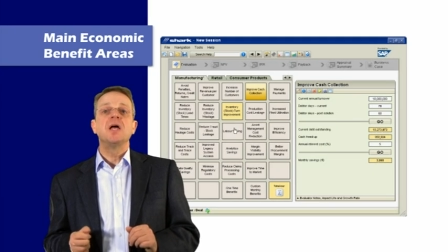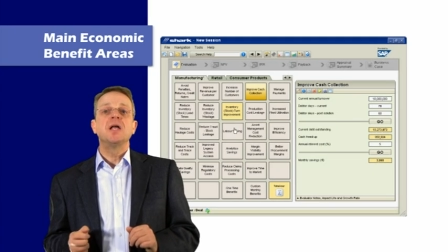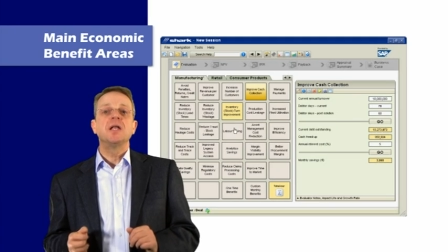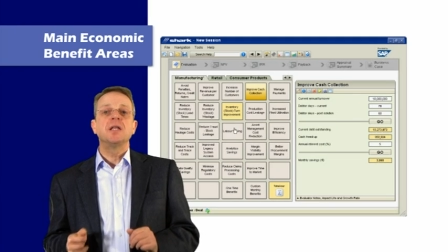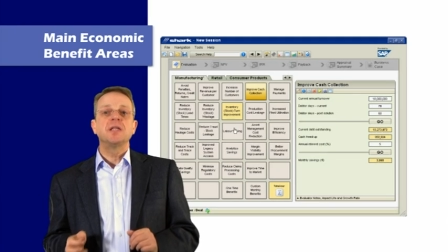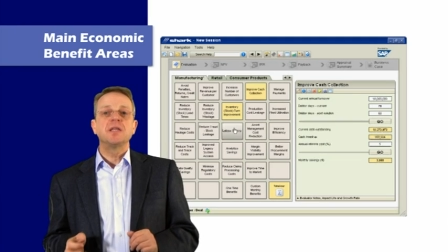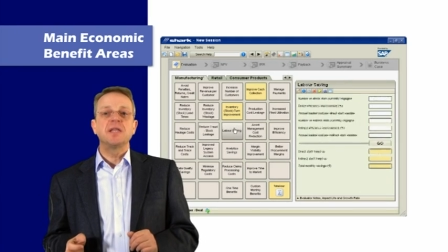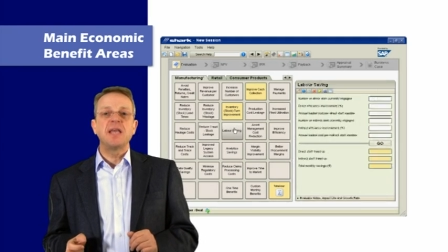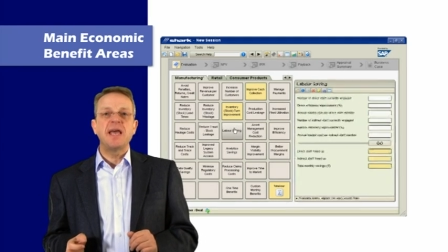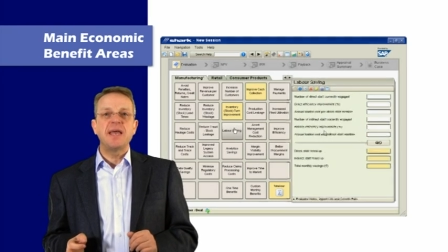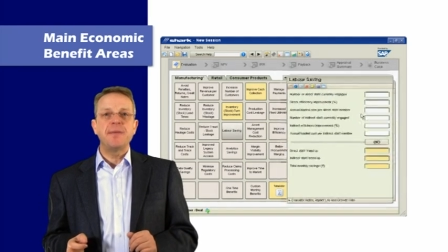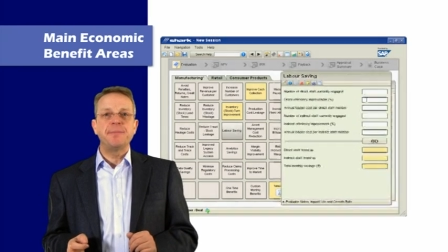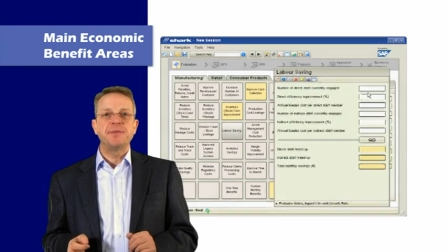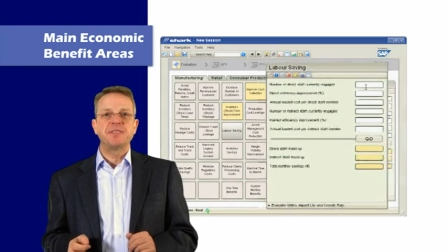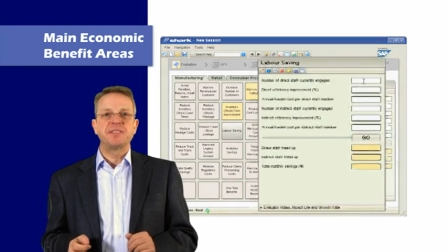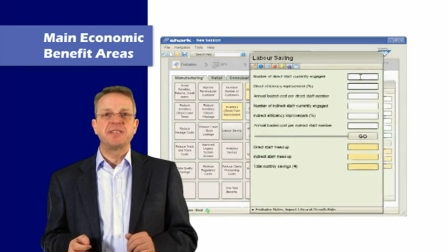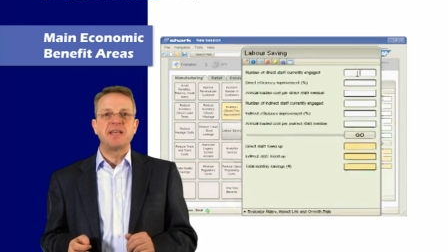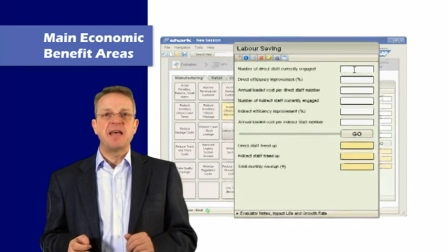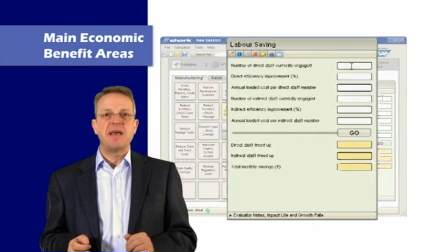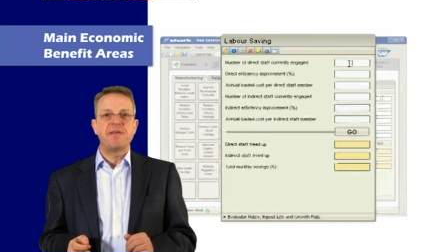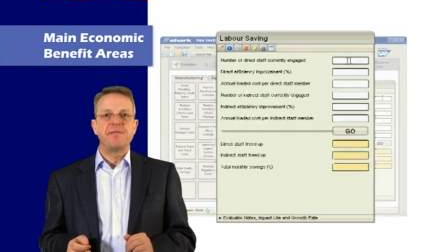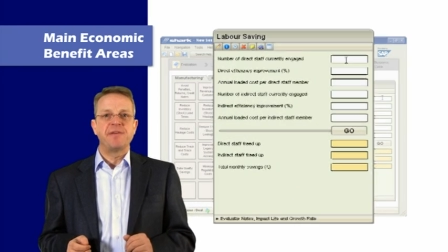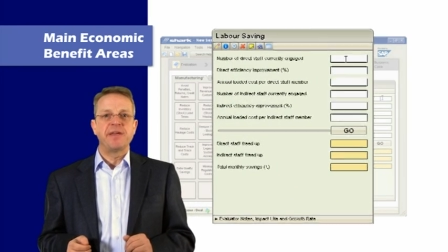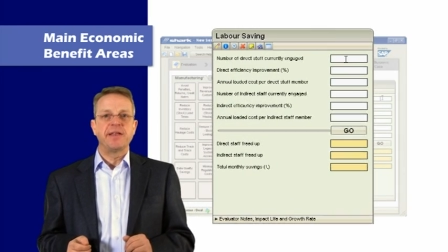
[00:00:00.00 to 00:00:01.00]
Labour
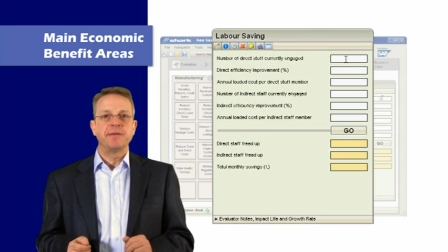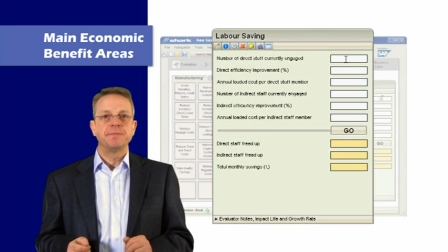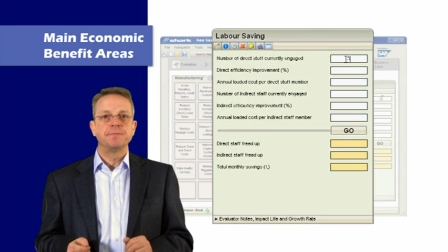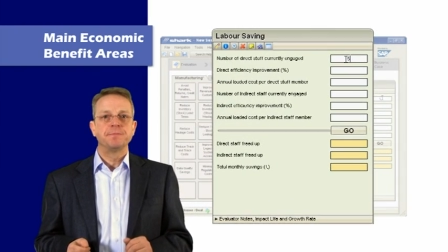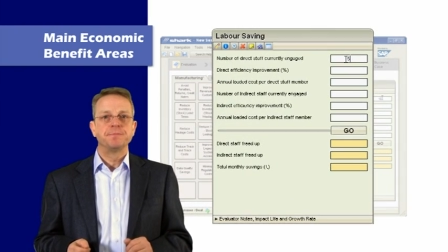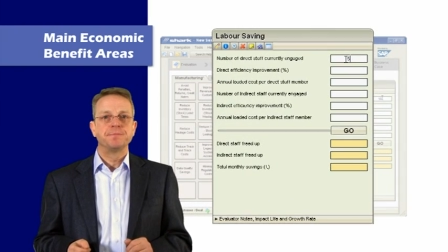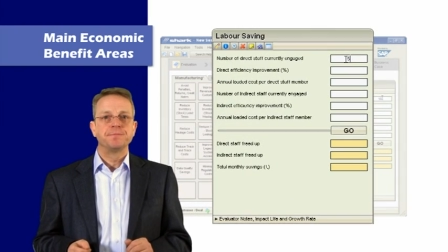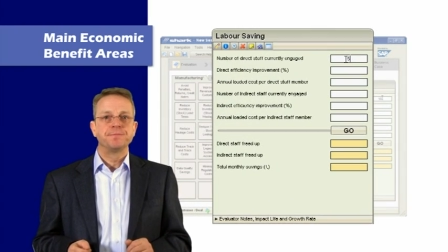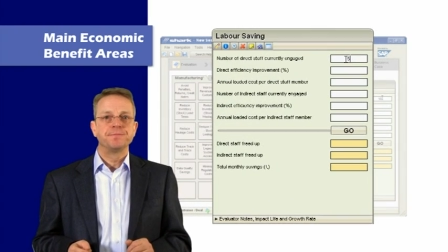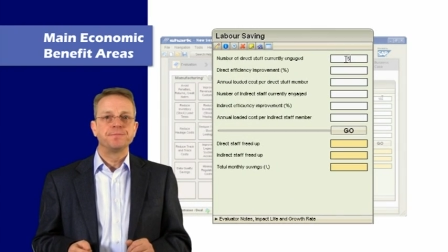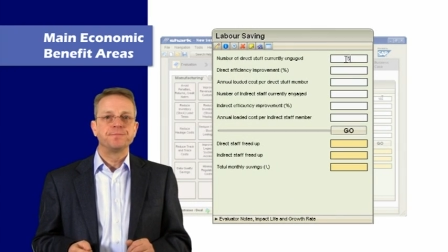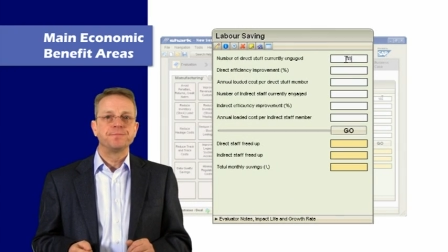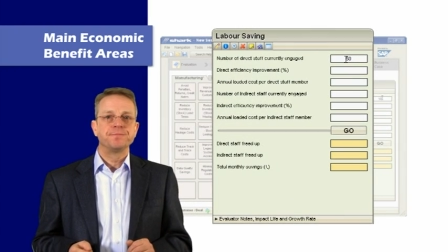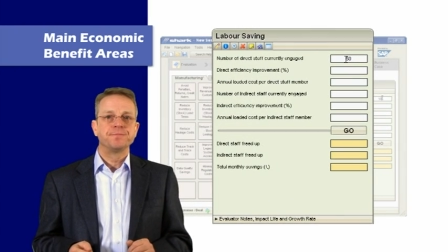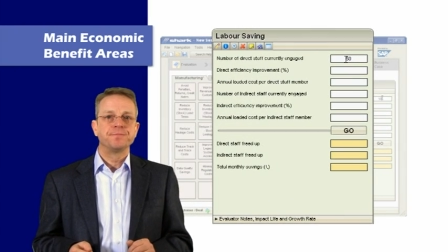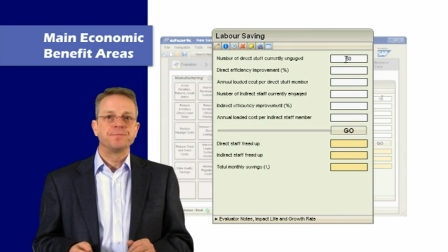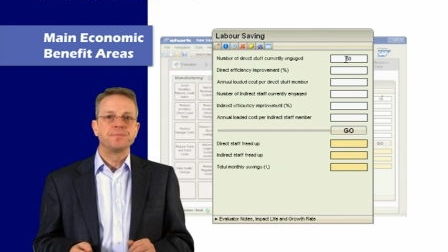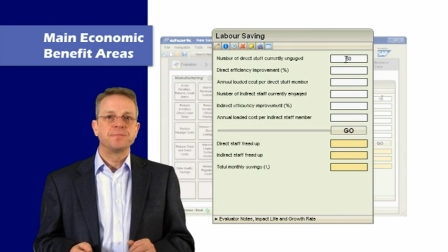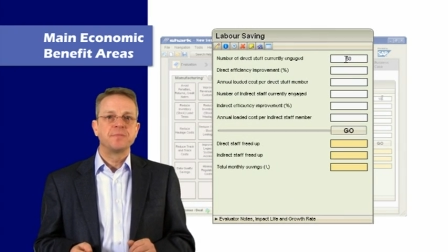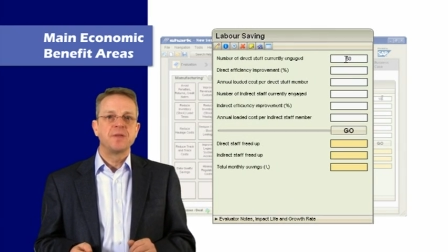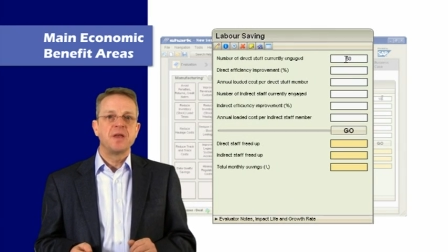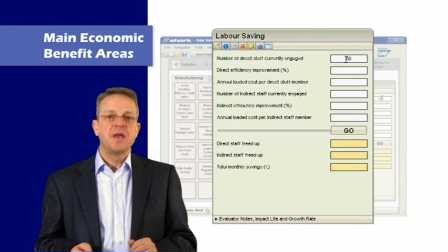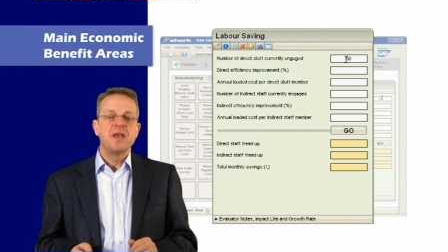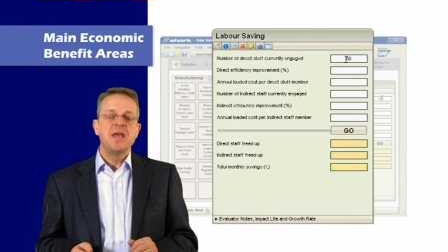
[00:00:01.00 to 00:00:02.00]
saving.
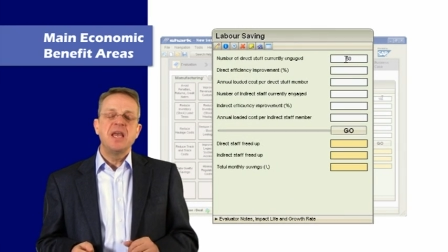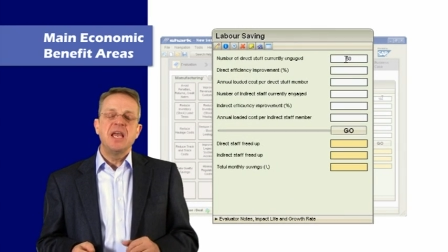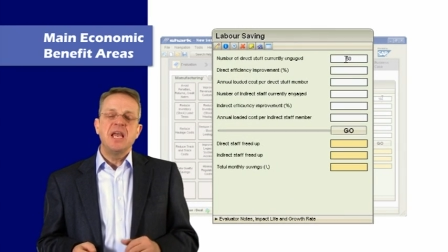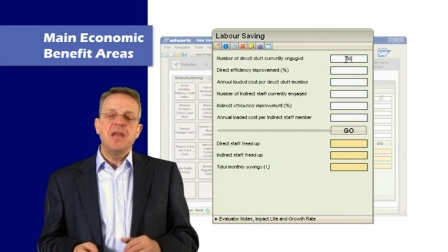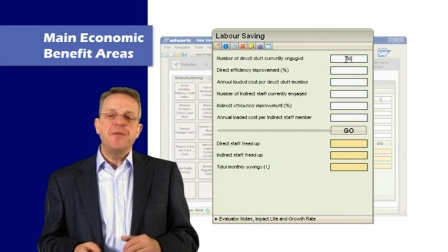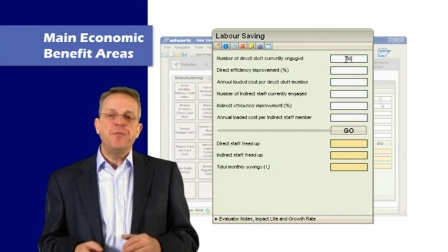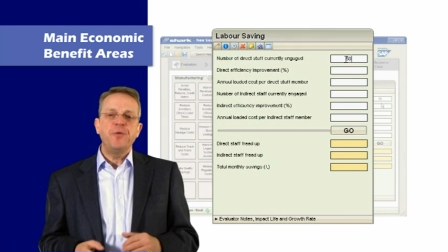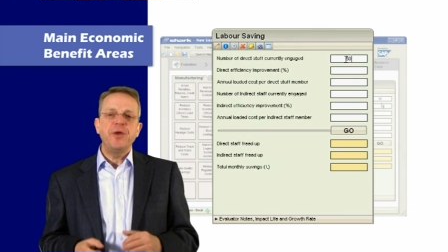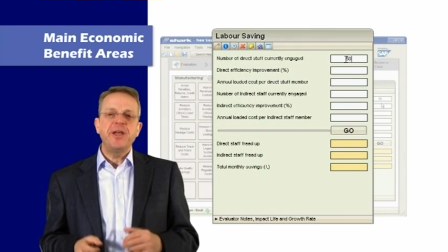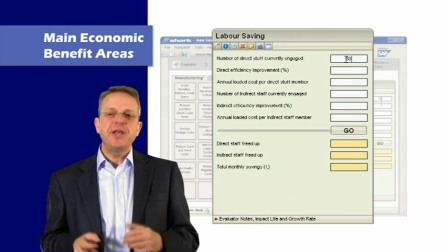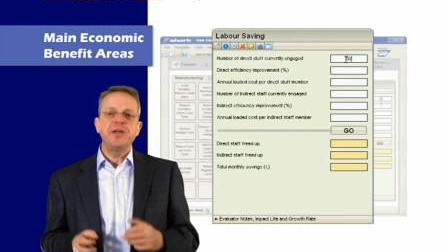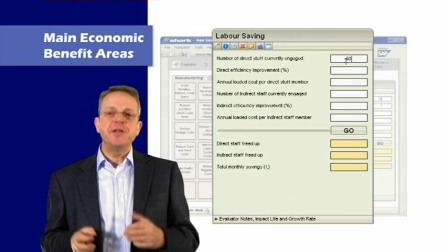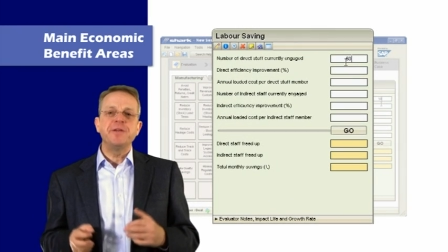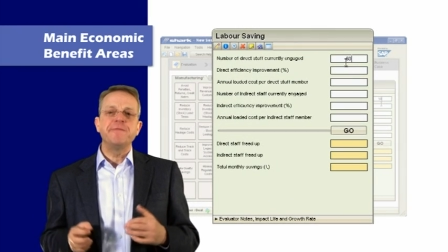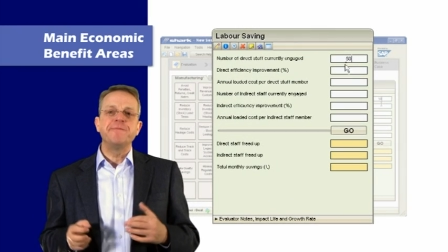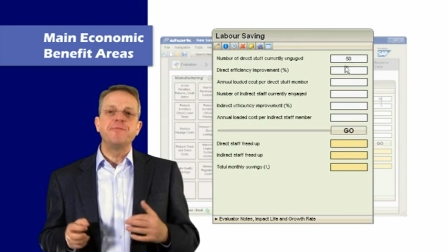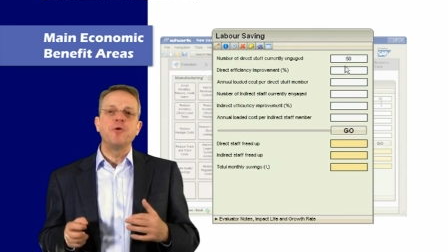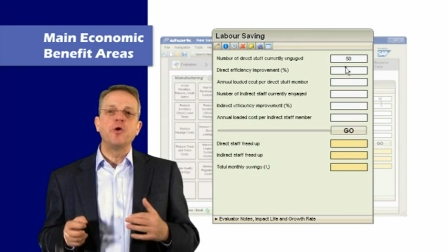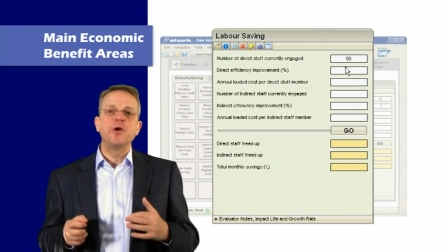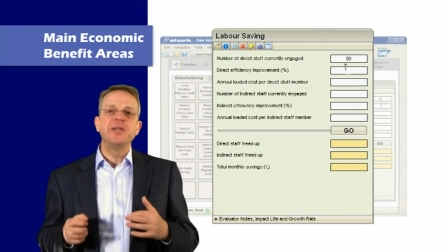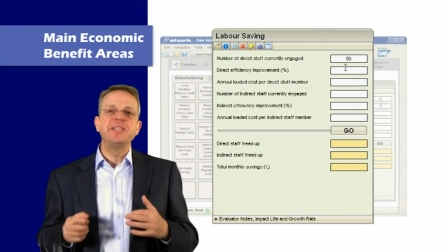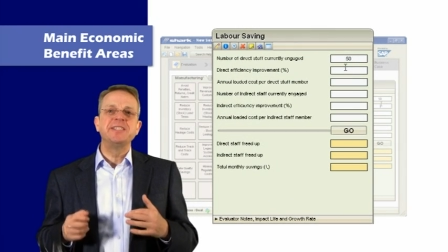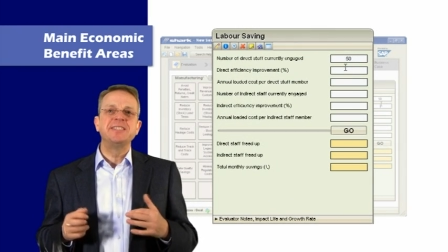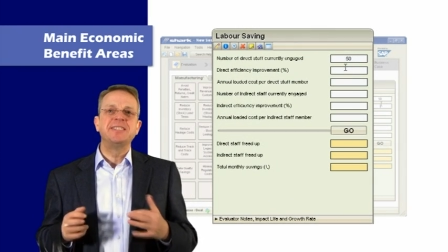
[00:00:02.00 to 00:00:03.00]
If we can
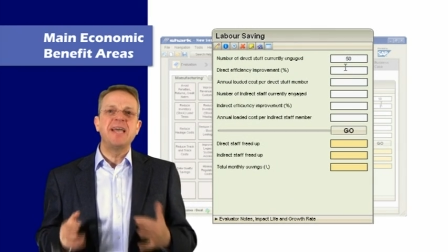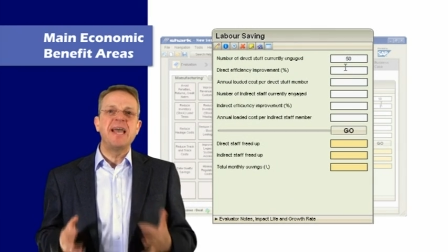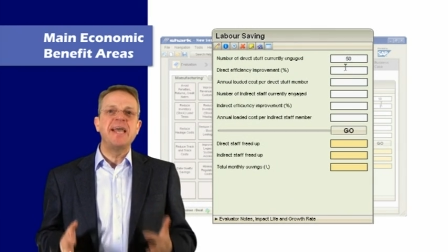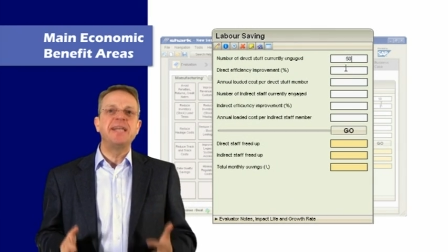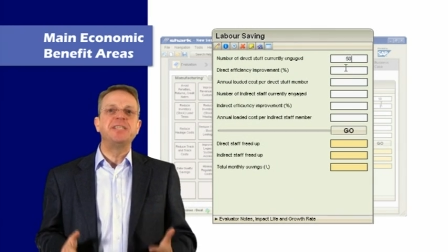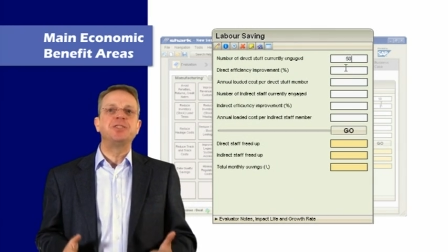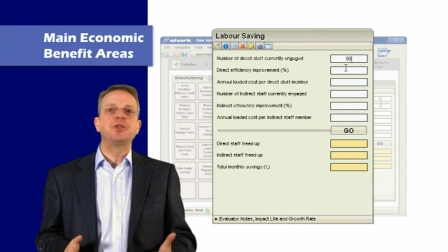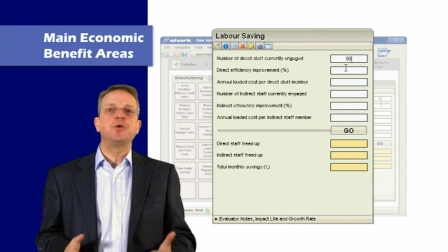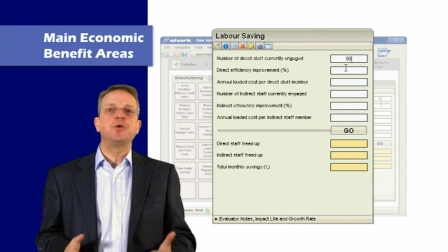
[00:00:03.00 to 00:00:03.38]
avoid data